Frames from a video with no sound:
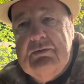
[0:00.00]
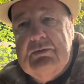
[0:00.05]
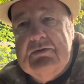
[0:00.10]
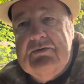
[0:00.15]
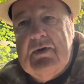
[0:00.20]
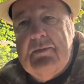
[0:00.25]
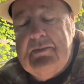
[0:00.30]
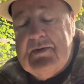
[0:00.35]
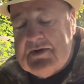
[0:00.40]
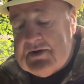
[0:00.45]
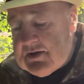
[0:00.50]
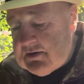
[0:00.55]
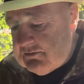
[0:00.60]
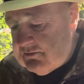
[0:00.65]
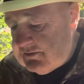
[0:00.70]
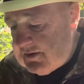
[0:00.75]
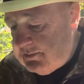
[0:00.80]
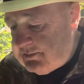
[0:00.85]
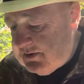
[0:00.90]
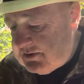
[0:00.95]
will
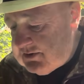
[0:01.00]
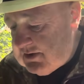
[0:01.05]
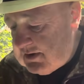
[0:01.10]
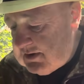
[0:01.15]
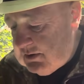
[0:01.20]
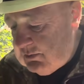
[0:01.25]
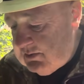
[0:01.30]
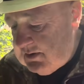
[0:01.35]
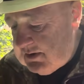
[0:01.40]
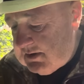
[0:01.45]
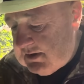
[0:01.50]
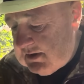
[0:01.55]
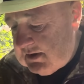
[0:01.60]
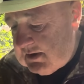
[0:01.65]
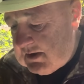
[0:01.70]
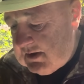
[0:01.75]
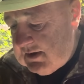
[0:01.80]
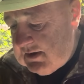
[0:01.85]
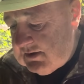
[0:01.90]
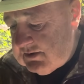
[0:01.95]
represent the working
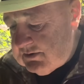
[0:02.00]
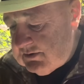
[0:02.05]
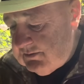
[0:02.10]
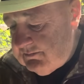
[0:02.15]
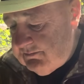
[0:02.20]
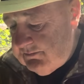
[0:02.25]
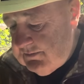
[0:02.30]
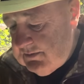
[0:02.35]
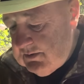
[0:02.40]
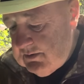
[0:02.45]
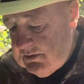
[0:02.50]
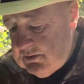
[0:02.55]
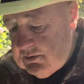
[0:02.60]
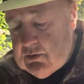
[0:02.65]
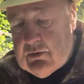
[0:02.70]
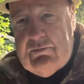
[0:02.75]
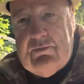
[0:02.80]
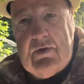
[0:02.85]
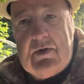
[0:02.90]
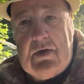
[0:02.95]
class. No
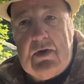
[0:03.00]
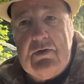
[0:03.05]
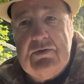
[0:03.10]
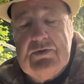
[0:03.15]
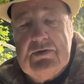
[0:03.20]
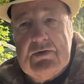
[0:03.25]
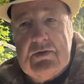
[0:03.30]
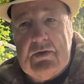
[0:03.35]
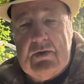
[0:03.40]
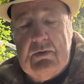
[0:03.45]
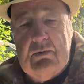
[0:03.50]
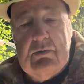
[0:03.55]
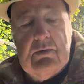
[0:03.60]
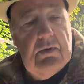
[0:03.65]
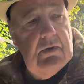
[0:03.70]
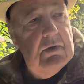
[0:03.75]
fucker else is going to.